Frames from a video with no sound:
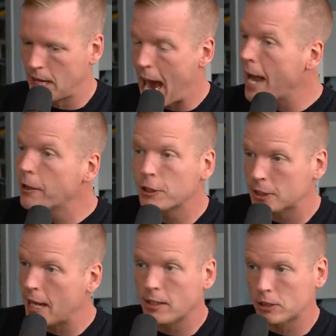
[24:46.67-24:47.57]
I
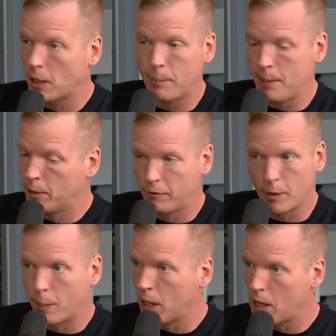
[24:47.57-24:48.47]
understand that some people in
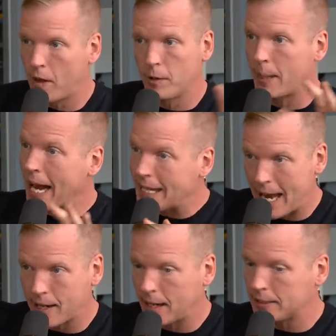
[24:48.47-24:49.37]
football love him, and I
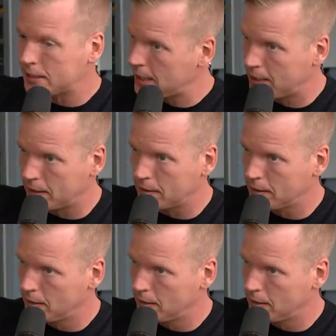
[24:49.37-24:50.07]
get it. I see it.